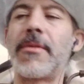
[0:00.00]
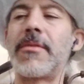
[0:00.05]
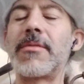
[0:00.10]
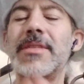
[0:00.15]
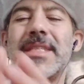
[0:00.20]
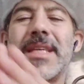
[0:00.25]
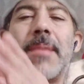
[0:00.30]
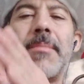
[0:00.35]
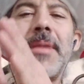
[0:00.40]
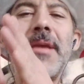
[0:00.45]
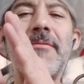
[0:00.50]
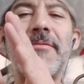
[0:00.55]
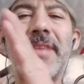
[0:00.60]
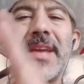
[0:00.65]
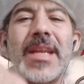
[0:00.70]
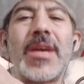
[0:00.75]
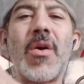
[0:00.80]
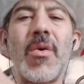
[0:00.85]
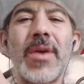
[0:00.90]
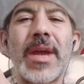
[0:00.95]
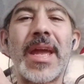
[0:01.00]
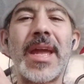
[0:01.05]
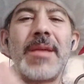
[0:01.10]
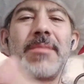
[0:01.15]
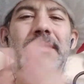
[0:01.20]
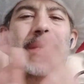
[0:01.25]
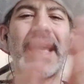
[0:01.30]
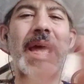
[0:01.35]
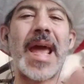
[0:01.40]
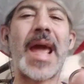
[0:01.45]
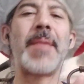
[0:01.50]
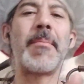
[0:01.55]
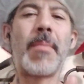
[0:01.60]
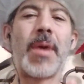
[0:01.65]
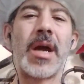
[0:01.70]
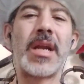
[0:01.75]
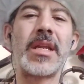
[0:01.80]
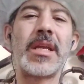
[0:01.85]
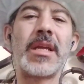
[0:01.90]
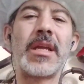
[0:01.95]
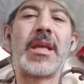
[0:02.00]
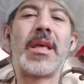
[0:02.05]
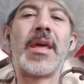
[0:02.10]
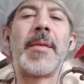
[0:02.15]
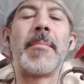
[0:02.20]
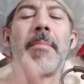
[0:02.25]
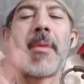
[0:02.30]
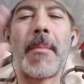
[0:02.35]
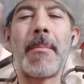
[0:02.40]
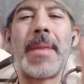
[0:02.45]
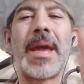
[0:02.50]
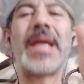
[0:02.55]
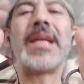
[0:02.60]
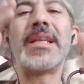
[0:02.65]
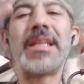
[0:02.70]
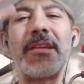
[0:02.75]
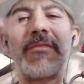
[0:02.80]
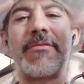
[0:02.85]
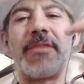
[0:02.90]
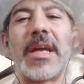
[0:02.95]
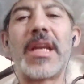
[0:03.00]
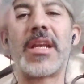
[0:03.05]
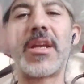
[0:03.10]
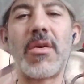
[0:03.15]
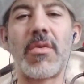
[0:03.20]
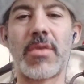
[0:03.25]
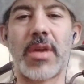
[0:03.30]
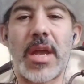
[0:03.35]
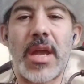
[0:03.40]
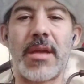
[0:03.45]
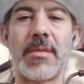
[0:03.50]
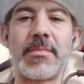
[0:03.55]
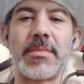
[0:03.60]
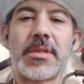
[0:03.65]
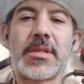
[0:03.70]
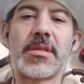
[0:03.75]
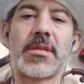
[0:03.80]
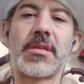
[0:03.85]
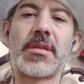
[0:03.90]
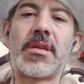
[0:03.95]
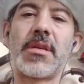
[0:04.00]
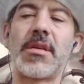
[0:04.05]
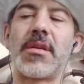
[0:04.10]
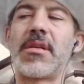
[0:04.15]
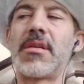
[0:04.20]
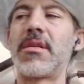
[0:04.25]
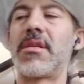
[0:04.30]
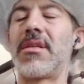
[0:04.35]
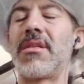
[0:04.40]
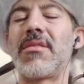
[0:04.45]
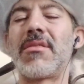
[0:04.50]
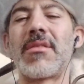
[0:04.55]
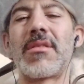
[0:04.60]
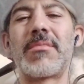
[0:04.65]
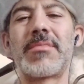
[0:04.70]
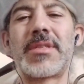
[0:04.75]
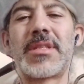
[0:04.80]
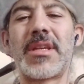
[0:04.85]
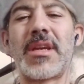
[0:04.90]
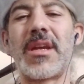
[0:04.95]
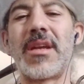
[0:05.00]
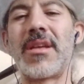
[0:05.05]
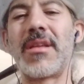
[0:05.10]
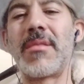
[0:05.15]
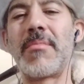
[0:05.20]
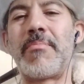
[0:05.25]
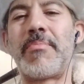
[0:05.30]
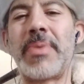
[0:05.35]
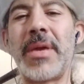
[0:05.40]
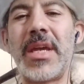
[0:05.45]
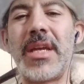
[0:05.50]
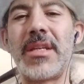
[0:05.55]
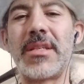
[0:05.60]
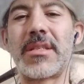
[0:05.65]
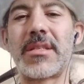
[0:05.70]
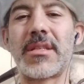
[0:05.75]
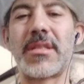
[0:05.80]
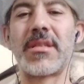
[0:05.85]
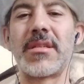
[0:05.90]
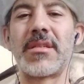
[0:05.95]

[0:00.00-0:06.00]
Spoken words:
Send me video games and money, but mainly video games. You know what I'm saying? Peace.